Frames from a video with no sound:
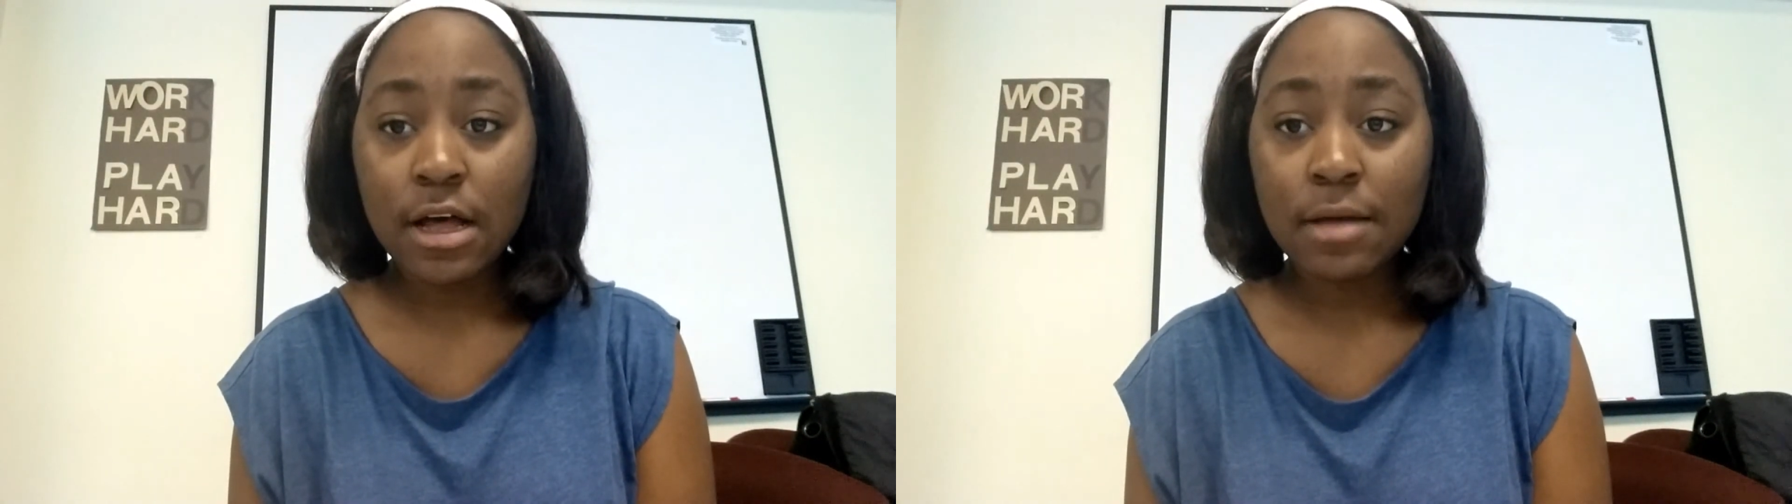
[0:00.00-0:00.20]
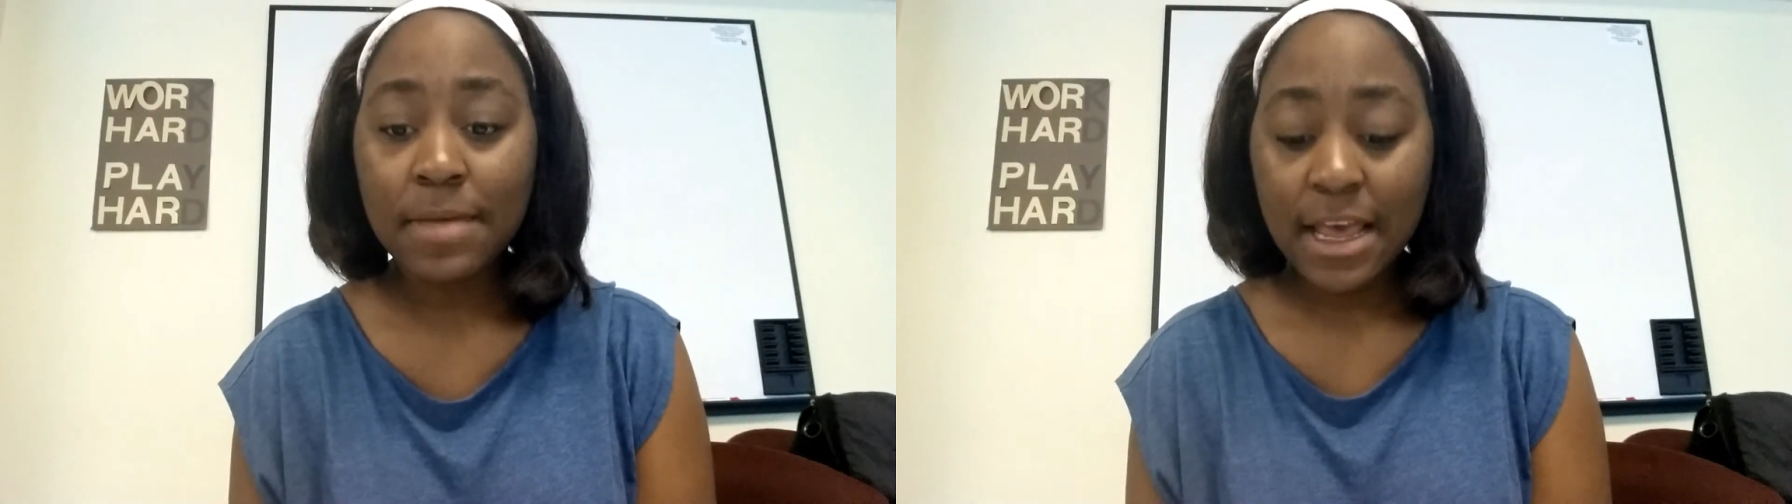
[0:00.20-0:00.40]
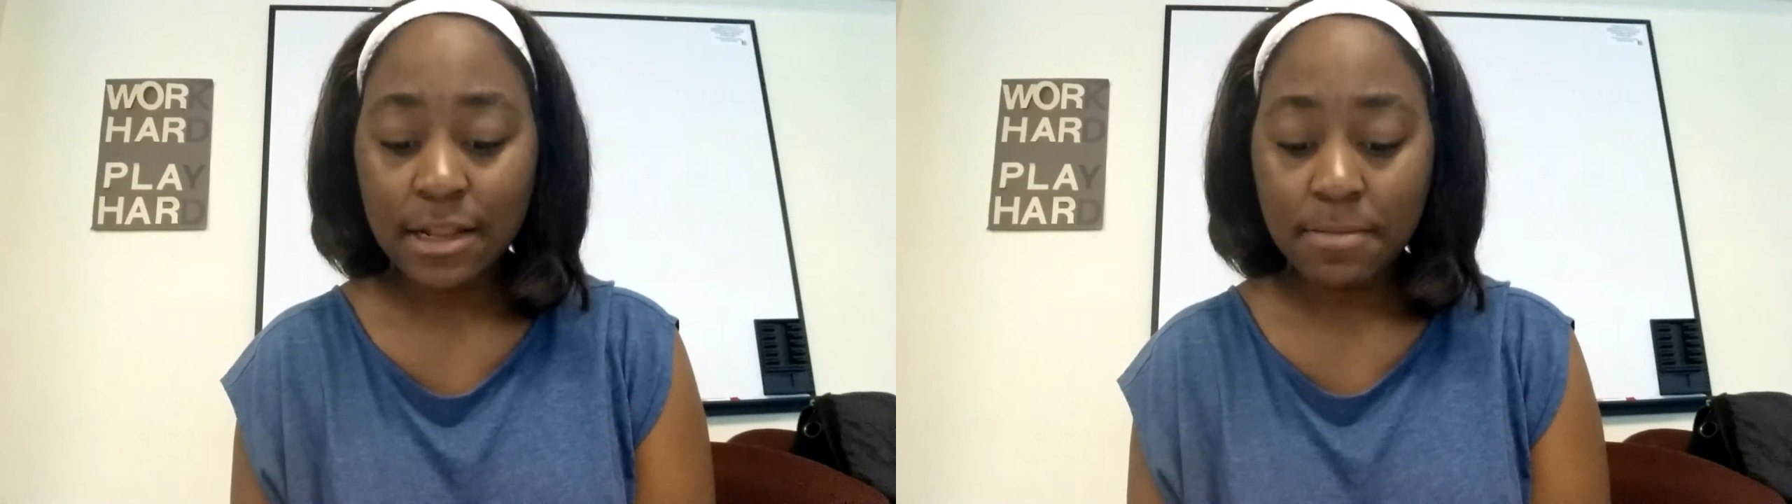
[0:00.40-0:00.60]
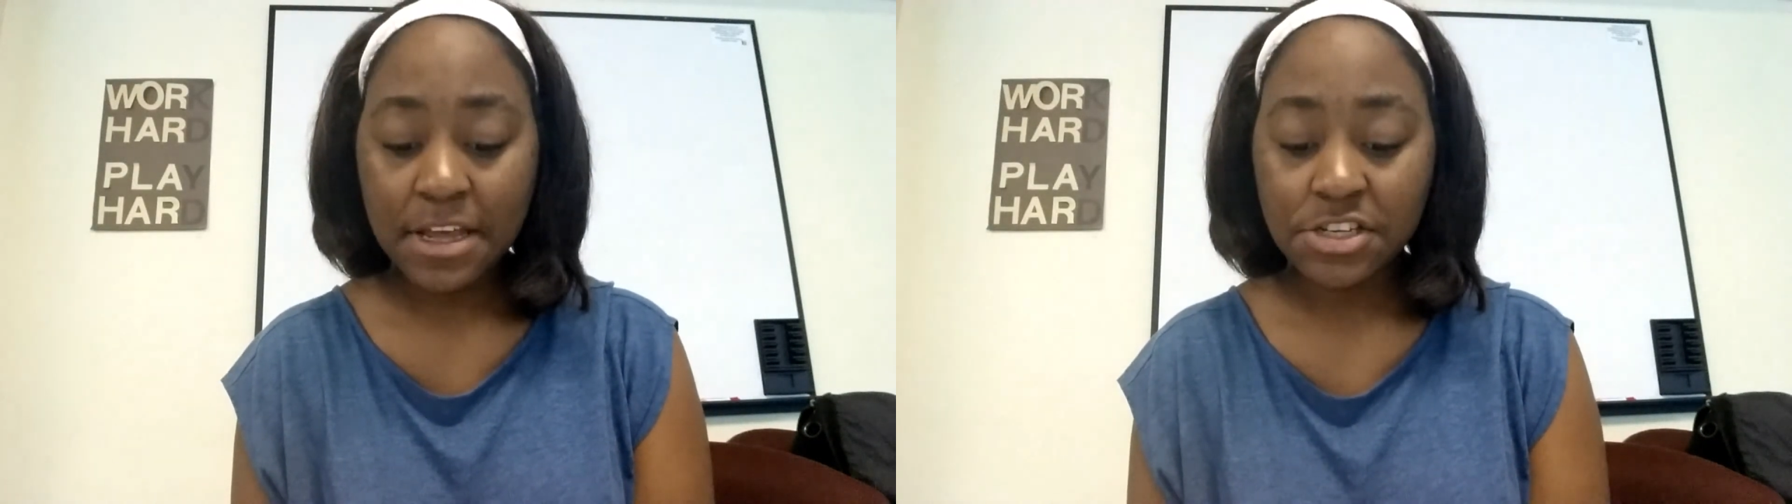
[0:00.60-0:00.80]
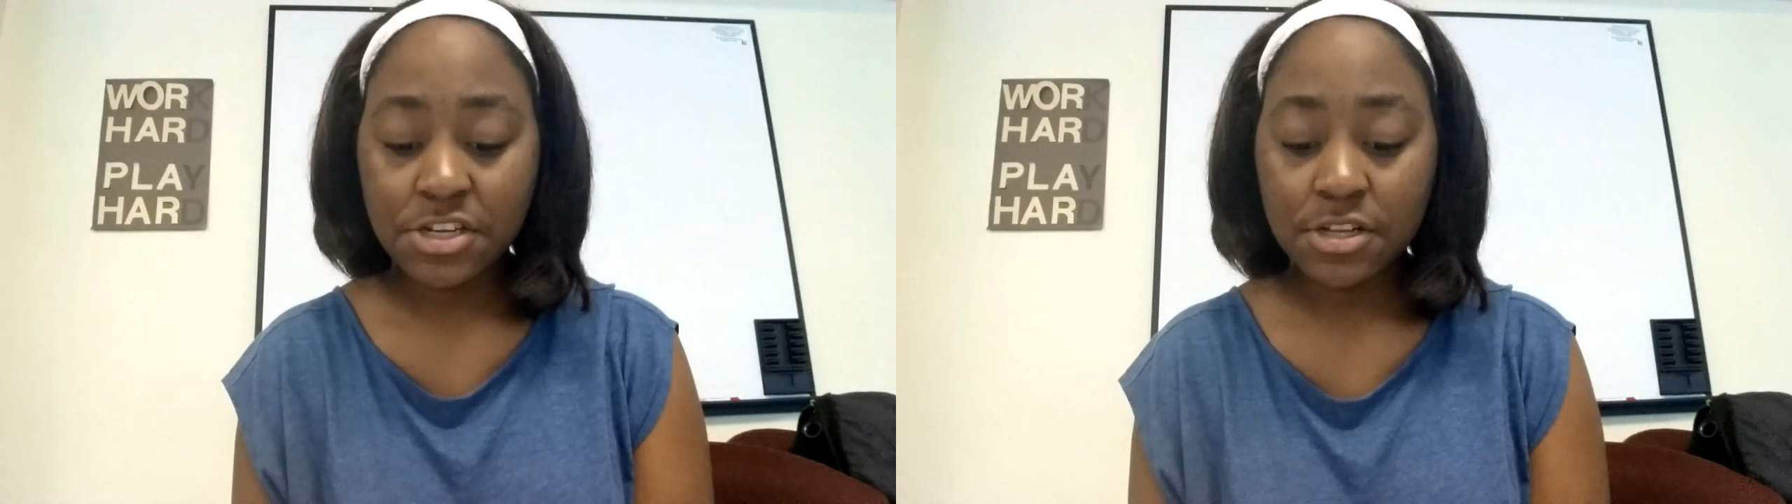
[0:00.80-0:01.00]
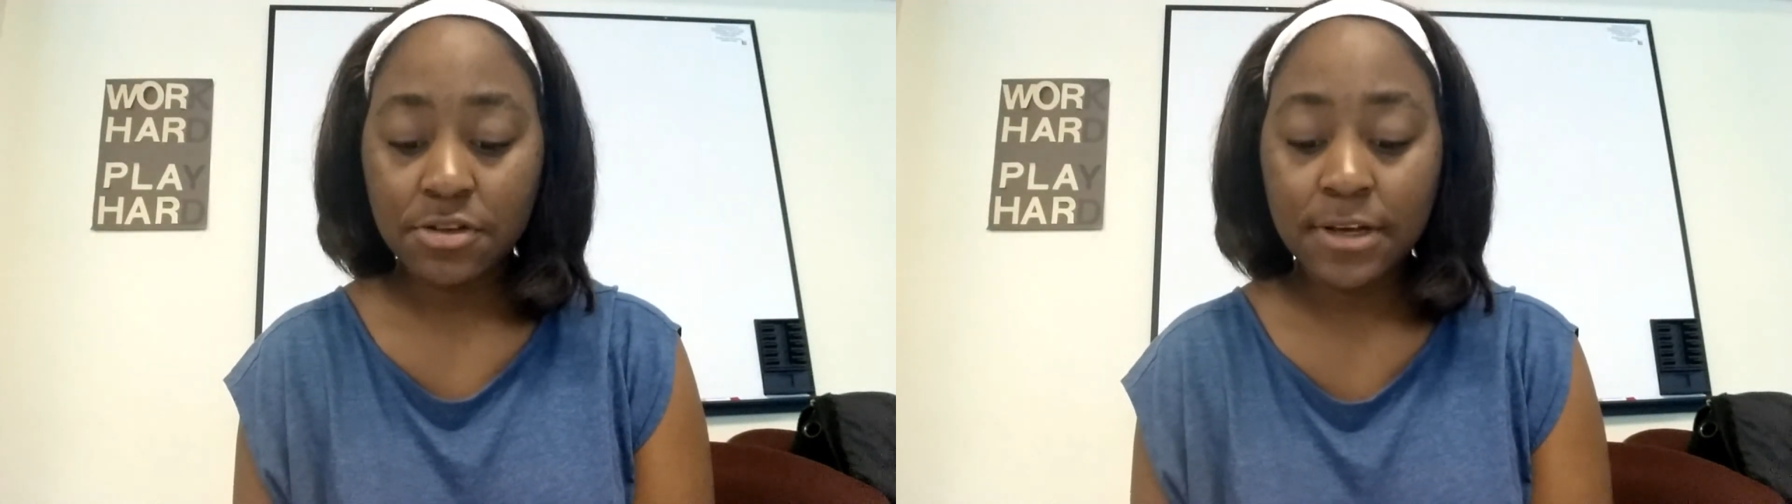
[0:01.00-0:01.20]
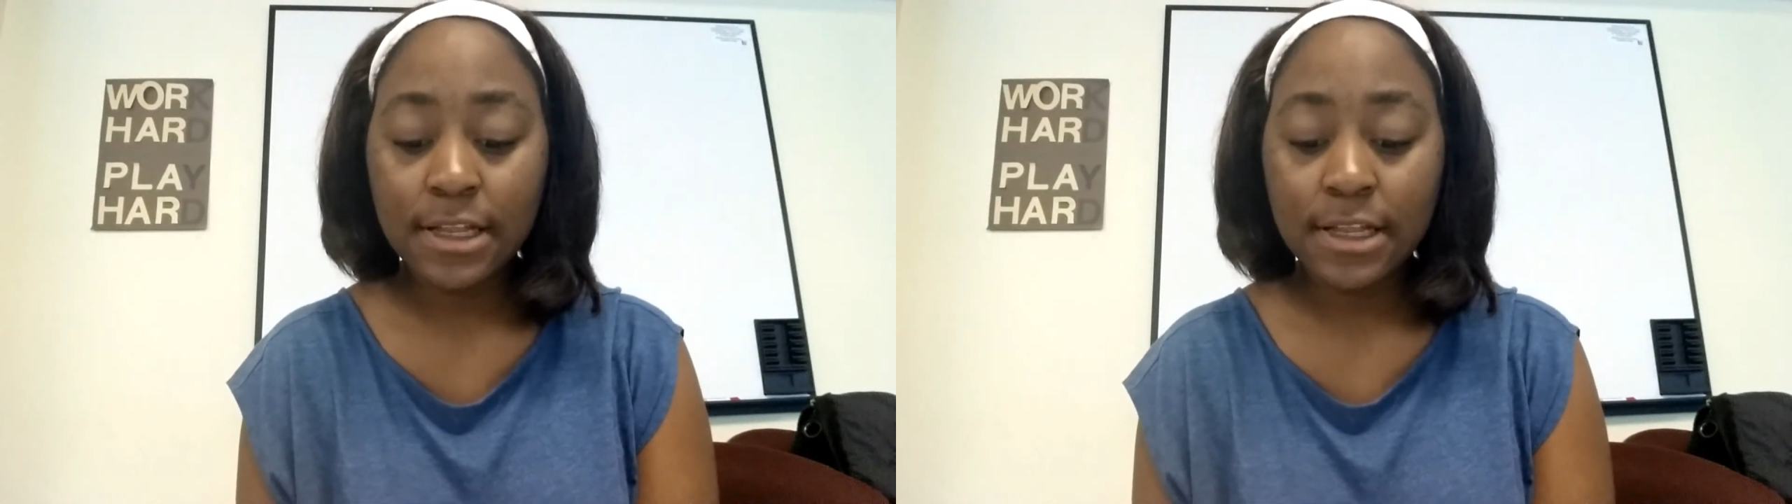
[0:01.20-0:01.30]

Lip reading: animation you